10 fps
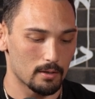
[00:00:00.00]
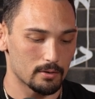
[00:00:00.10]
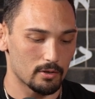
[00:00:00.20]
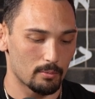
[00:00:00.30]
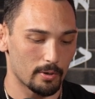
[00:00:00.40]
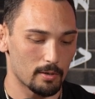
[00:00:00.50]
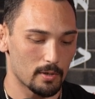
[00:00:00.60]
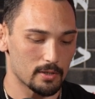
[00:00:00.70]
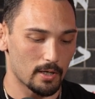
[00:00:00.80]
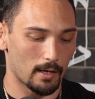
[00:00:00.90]
So pretty
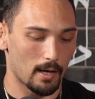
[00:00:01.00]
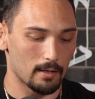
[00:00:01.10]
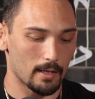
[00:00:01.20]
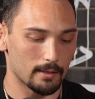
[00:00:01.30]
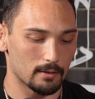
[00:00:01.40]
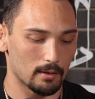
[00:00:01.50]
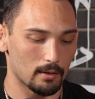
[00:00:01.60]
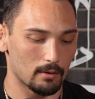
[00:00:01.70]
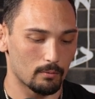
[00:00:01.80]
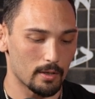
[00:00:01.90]
much I got like the
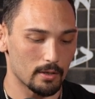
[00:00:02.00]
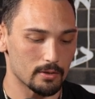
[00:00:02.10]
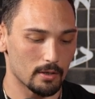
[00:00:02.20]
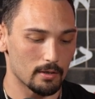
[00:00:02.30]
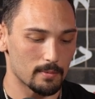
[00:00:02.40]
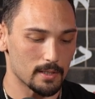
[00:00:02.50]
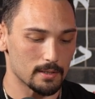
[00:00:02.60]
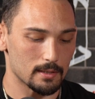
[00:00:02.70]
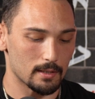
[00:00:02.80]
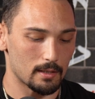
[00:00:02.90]
good winter
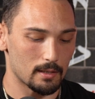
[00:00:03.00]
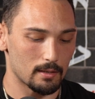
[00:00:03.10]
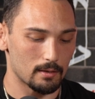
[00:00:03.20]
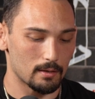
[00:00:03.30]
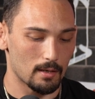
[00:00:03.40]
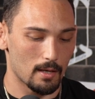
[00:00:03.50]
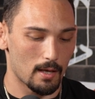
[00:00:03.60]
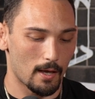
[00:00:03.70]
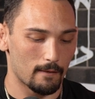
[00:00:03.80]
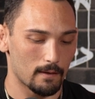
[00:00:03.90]
tournaments in,
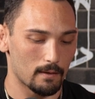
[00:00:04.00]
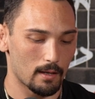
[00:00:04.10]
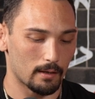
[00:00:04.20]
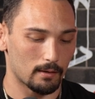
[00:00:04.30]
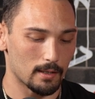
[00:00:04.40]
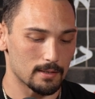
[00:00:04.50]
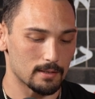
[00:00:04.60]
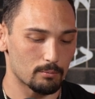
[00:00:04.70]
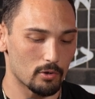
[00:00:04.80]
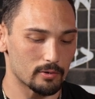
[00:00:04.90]
and then like, cause
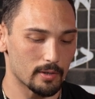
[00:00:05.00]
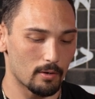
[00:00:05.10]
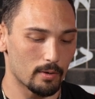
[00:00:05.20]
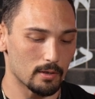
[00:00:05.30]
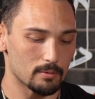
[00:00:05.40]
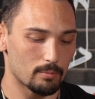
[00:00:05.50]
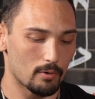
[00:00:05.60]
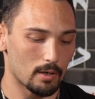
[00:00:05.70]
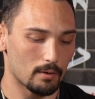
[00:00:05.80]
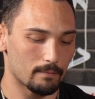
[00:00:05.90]
it's mostly a winter
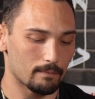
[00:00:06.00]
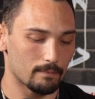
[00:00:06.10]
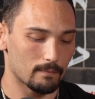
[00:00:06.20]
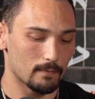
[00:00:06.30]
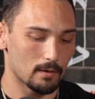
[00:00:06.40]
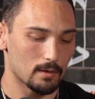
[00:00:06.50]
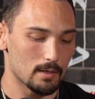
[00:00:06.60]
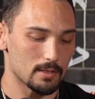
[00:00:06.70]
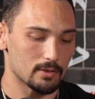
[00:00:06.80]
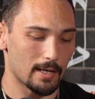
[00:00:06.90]
sport.
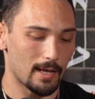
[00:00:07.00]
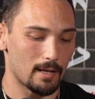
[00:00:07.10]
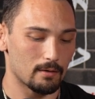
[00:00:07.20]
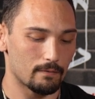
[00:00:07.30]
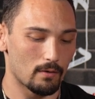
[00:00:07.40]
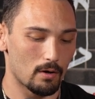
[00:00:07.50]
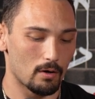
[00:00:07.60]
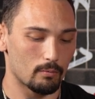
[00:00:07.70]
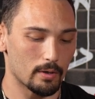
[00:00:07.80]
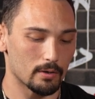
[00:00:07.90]
It's like end of
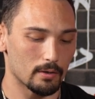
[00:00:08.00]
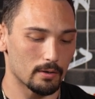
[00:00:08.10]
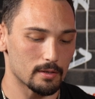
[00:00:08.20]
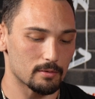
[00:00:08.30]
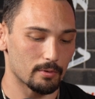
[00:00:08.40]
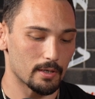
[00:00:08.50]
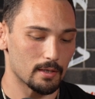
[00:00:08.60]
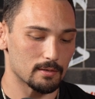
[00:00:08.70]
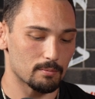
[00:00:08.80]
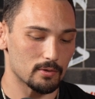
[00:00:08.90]
fall, winter, and spring
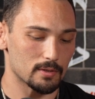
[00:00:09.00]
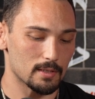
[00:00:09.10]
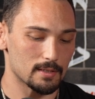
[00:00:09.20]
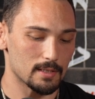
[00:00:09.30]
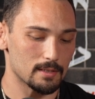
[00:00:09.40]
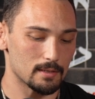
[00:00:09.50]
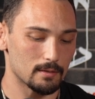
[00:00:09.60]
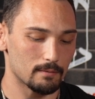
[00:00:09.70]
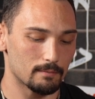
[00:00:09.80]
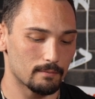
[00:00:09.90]
is most of the season.